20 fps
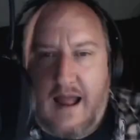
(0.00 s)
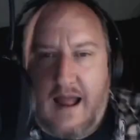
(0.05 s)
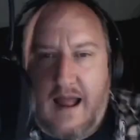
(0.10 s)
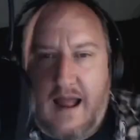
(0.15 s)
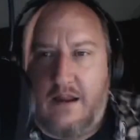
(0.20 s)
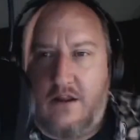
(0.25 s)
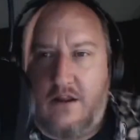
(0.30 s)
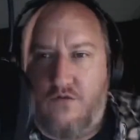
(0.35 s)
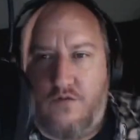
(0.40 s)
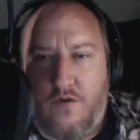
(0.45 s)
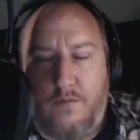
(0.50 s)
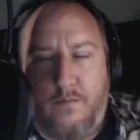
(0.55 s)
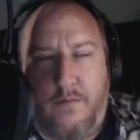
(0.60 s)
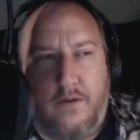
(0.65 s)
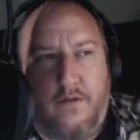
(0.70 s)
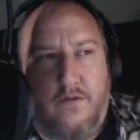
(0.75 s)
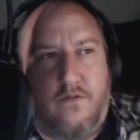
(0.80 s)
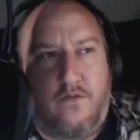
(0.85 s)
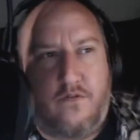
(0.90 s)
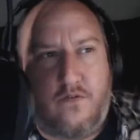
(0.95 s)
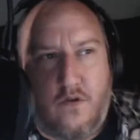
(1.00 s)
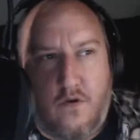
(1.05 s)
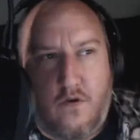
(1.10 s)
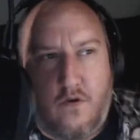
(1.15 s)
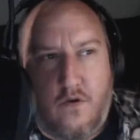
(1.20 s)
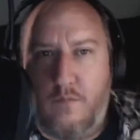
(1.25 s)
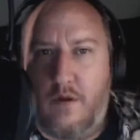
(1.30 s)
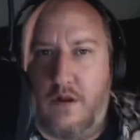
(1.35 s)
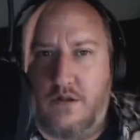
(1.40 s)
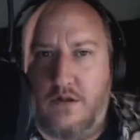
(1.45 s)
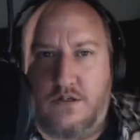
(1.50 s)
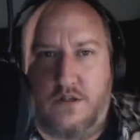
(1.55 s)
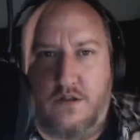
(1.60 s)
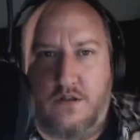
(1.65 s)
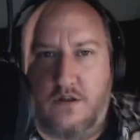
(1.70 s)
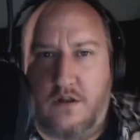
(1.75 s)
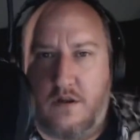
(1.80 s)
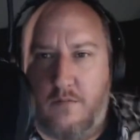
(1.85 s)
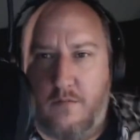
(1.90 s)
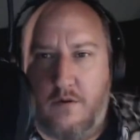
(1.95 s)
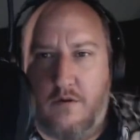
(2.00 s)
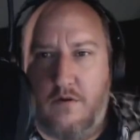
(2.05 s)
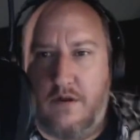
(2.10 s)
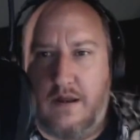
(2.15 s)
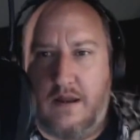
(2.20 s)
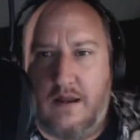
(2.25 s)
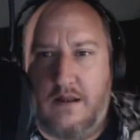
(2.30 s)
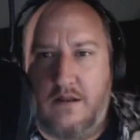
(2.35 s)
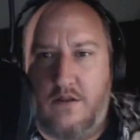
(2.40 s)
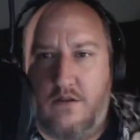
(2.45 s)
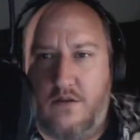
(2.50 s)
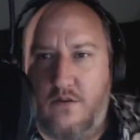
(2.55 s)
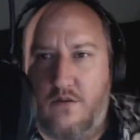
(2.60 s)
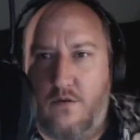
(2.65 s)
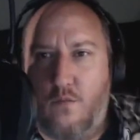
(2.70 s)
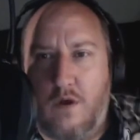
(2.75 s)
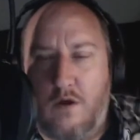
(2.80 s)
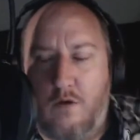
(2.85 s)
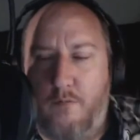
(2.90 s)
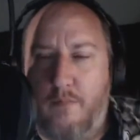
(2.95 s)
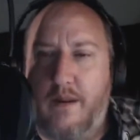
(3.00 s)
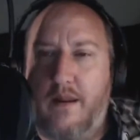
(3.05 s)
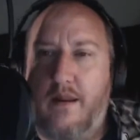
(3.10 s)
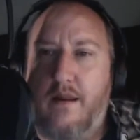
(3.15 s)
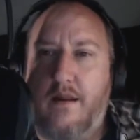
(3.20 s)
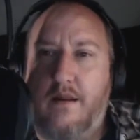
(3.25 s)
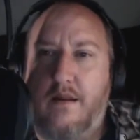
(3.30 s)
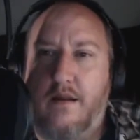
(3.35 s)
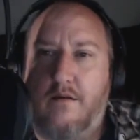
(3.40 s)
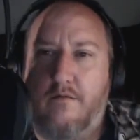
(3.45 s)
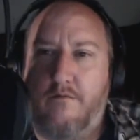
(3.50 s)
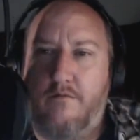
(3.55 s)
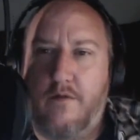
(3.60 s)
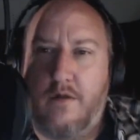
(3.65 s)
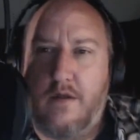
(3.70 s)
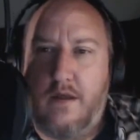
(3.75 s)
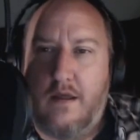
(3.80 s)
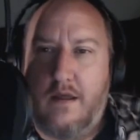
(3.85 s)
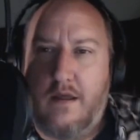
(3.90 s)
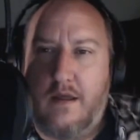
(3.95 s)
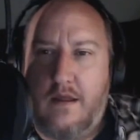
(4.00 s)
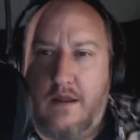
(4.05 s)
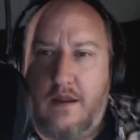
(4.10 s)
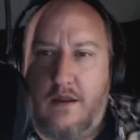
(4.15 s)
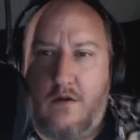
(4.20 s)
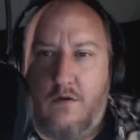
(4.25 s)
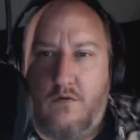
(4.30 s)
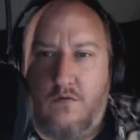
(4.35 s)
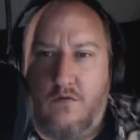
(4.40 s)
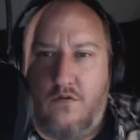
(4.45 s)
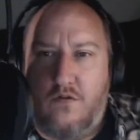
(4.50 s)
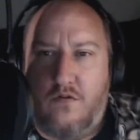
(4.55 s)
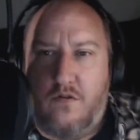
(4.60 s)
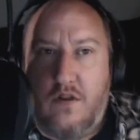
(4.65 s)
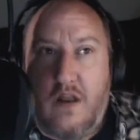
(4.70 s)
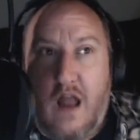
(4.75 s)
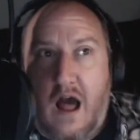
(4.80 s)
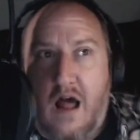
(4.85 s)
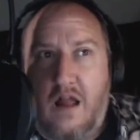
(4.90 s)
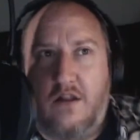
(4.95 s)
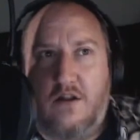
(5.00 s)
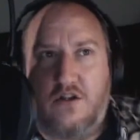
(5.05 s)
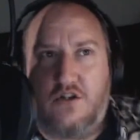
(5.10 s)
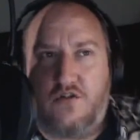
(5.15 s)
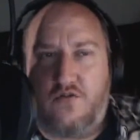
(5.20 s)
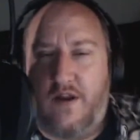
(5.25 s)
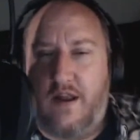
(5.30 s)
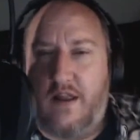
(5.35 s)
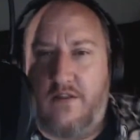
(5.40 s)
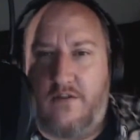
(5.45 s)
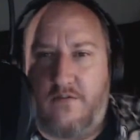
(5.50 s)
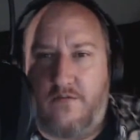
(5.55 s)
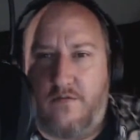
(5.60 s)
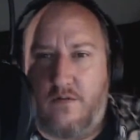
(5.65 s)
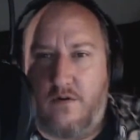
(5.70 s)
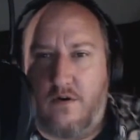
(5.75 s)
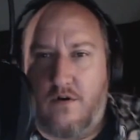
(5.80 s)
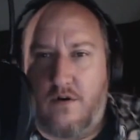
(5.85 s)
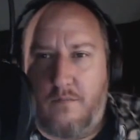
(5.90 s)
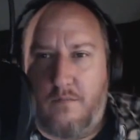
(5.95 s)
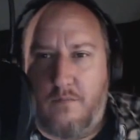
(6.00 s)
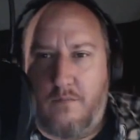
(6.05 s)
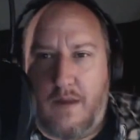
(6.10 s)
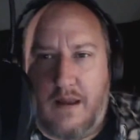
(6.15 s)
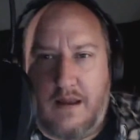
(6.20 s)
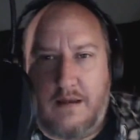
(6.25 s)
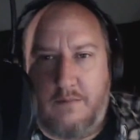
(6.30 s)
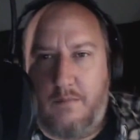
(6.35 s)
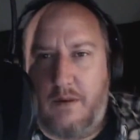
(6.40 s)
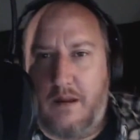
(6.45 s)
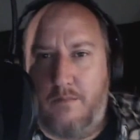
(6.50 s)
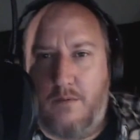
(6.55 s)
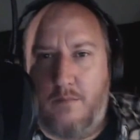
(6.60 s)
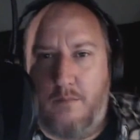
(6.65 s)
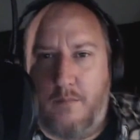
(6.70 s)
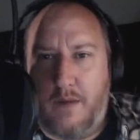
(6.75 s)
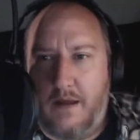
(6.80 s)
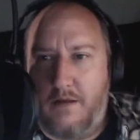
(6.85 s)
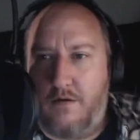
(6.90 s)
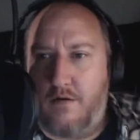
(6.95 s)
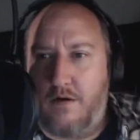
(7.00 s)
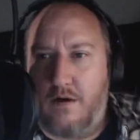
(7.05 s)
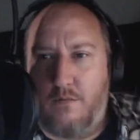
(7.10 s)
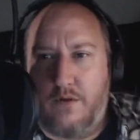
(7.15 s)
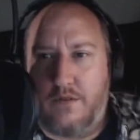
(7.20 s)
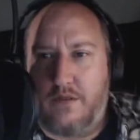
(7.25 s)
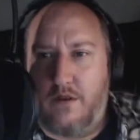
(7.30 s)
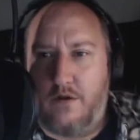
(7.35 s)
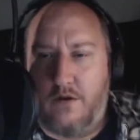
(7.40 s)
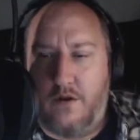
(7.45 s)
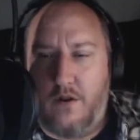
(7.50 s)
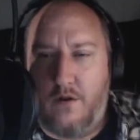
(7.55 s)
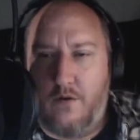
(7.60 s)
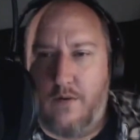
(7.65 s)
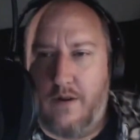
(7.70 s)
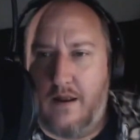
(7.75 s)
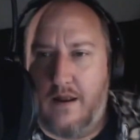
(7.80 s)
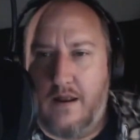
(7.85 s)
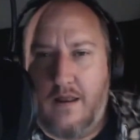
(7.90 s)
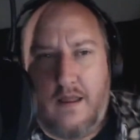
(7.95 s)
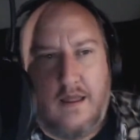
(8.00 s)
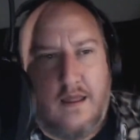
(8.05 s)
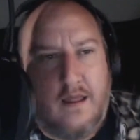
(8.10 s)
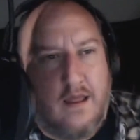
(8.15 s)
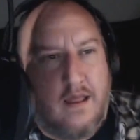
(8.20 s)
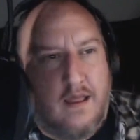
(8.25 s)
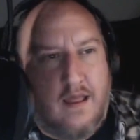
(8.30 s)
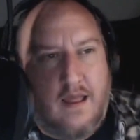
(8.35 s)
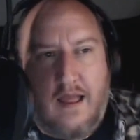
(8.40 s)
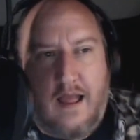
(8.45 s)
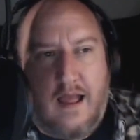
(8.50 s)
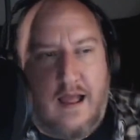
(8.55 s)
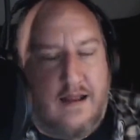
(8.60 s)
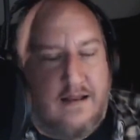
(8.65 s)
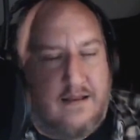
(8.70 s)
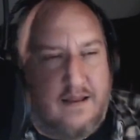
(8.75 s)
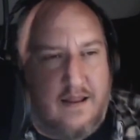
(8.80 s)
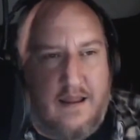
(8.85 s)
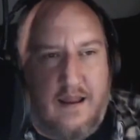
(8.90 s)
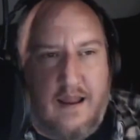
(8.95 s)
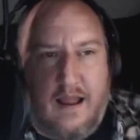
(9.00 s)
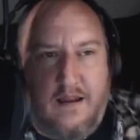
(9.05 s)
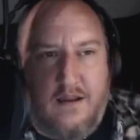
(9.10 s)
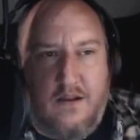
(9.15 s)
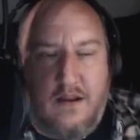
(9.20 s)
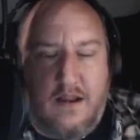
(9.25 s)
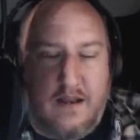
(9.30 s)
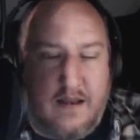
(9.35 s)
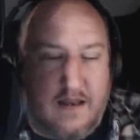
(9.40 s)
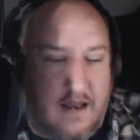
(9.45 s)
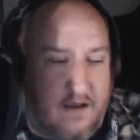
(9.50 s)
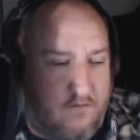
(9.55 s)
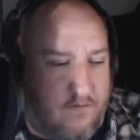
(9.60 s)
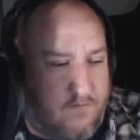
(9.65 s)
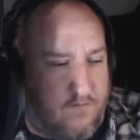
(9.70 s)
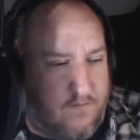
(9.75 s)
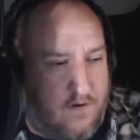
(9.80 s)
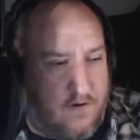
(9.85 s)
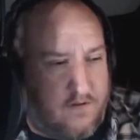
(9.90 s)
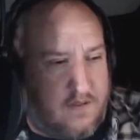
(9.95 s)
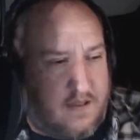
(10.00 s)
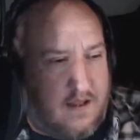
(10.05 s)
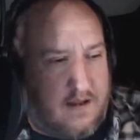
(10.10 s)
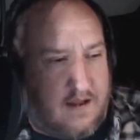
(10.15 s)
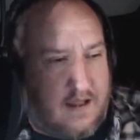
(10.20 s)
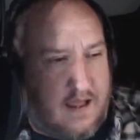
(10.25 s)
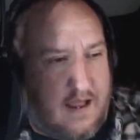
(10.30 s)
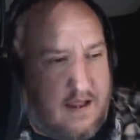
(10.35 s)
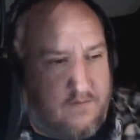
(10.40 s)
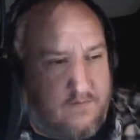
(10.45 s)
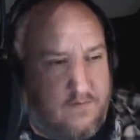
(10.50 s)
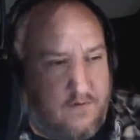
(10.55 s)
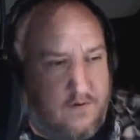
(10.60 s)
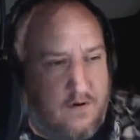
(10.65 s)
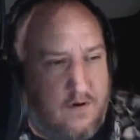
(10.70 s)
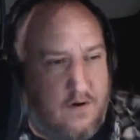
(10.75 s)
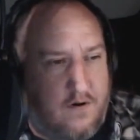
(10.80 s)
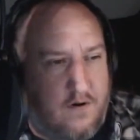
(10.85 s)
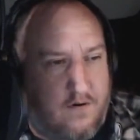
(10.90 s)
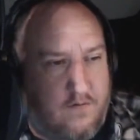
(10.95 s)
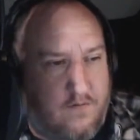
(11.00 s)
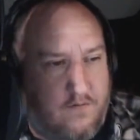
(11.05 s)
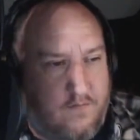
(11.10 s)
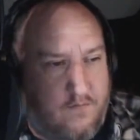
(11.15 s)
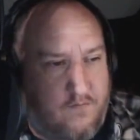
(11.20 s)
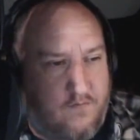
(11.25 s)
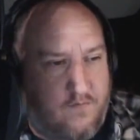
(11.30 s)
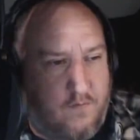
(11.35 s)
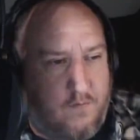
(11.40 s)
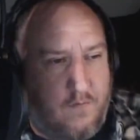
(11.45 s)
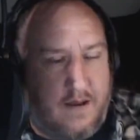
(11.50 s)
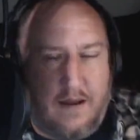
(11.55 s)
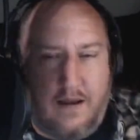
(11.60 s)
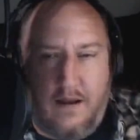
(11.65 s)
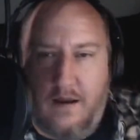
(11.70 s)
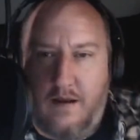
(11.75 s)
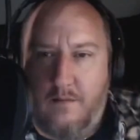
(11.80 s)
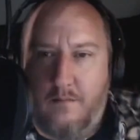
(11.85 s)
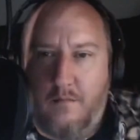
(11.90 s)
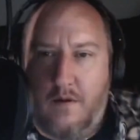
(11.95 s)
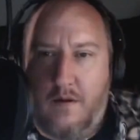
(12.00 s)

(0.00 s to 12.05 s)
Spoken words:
contributes so much to the community and to the well-being of, knowledge transfer and making people better at what they're doing. I tell you, you can never fault that guy for making